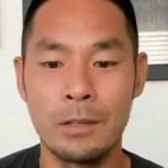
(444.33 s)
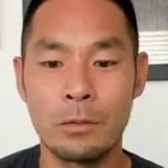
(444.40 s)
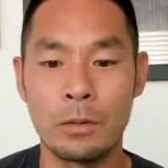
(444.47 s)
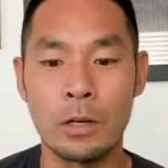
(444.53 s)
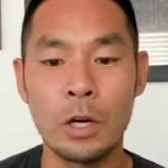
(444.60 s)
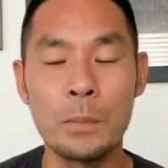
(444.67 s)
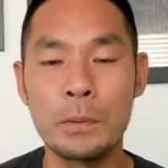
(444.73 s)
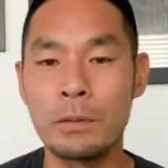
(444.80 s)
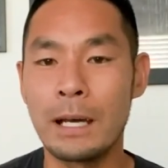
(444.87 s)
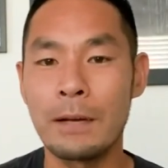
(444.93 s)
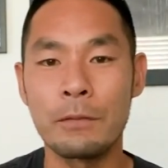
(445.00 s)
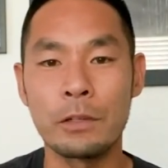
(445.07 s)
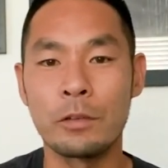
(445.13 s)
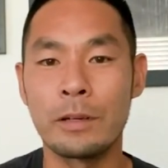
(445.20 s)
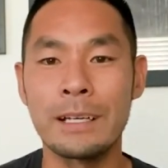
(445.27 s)
Well, I hope you
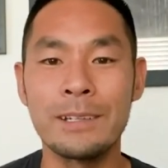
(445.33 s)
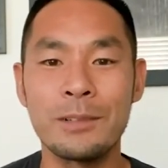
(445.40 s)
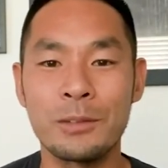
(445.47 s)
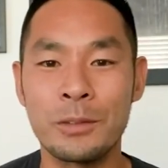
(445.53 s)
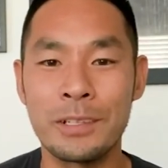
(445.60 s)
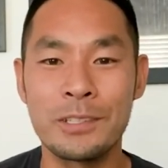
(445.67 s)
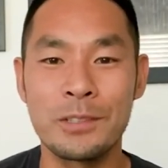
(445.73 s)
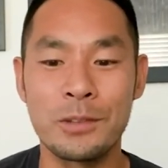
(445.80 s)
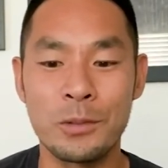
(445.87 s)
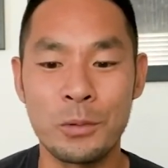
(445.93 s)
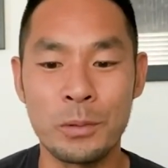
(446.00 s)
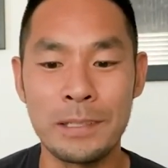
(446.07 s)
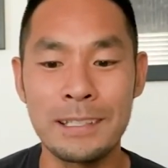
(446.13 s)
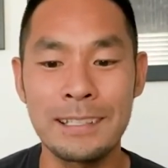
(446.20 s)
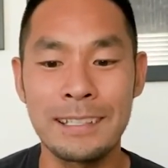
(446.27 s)
have a great rest of the
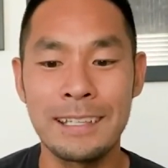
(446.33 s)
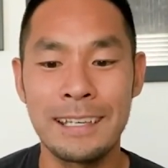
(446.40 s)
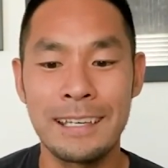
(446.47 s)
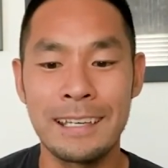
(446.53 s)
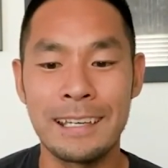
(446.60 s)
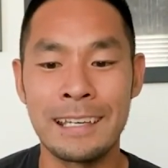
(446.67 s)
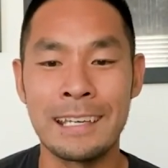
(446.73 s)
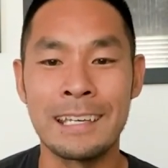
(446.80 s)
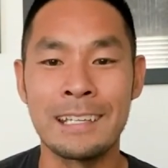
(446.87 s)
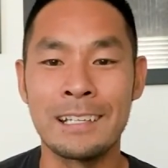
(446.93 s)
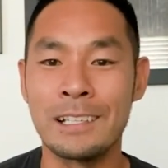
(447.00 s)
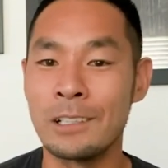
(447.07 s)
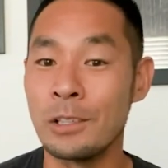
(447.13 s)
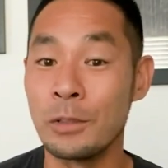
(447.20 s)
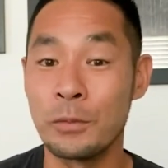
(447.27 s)
week and
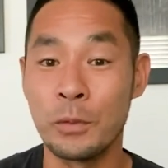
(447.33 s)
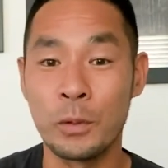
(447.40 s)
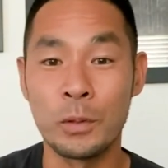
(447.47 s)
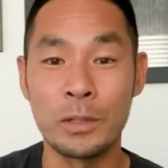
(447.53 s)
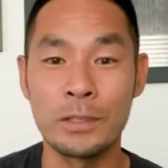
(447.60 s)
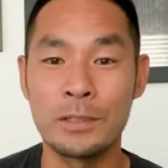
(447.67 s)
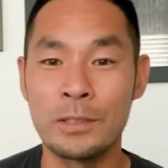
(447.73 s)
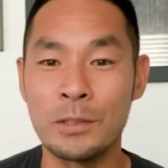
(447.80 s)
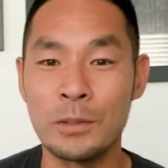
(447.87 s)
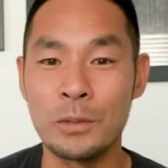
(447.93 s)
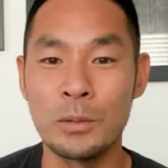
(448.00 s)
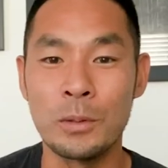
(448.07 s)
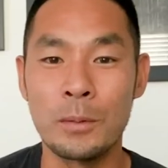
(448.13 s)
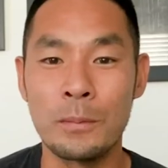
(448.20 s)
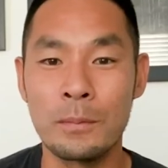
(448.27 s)
uh, look forward
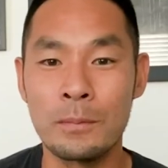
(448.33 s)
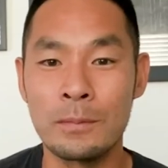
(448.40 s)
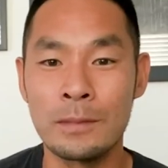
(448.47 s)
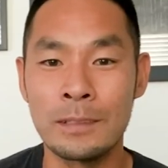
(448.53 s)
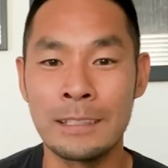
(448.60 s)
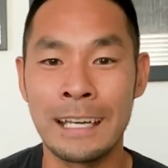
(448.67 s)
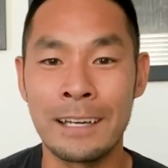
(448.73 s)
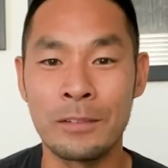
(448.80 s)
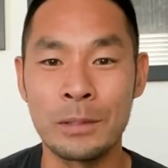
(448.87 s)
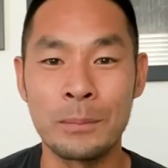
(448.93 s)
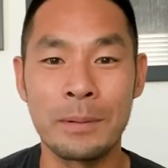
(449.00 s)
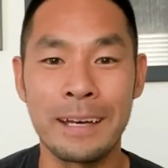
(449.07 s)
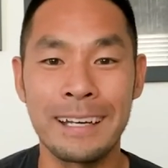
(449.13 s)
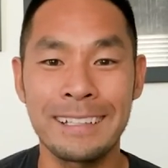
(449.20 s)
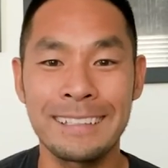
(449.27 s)
to gathering
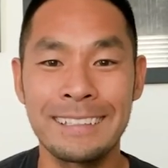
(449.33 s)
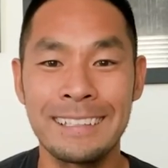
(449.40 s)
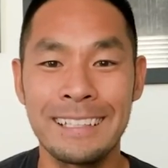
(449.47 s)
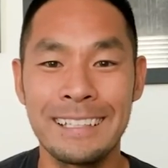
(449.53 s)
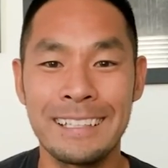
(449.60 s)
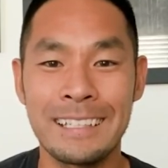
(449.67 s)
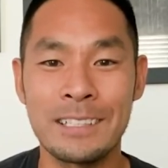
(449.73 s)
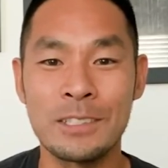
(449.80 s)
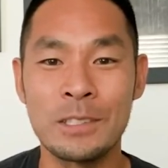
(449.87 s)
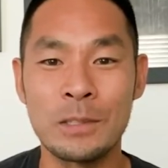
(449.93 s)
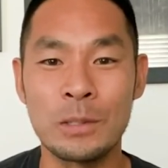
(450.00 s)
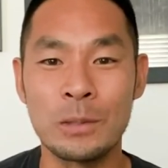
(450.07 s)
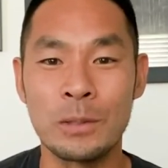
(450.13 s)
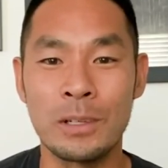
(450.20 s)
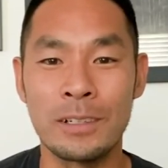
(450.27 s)
back and
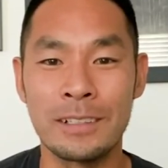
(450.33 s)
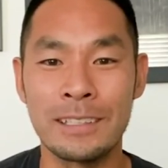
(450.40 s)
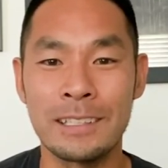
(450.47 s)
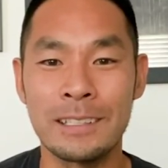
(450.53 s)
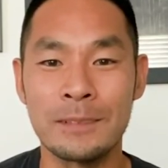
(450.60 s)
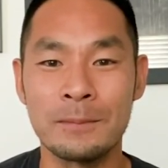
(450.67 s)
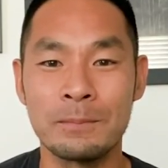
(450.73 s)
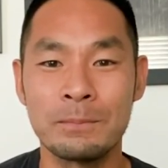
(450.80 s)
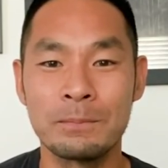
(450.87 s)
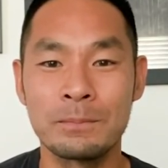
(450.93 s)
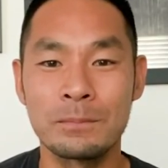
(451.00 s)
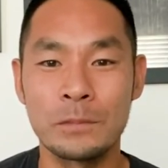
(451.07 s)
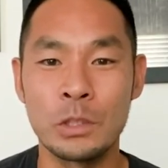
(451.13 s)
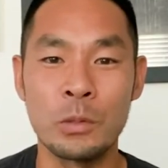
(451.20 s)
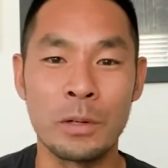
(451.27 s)
seeing you all again.
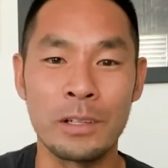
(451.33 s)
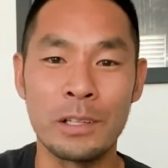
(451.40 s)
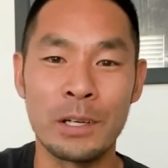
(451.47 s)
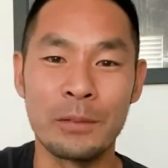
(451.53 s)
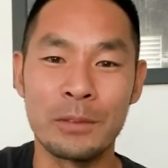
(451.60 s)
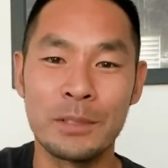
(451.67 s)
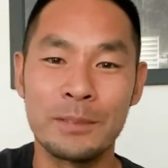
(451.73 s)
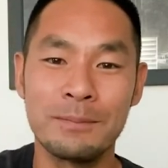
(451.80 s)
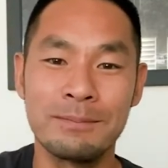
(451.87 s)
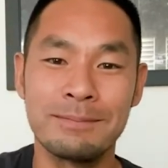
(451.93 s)
You are loved.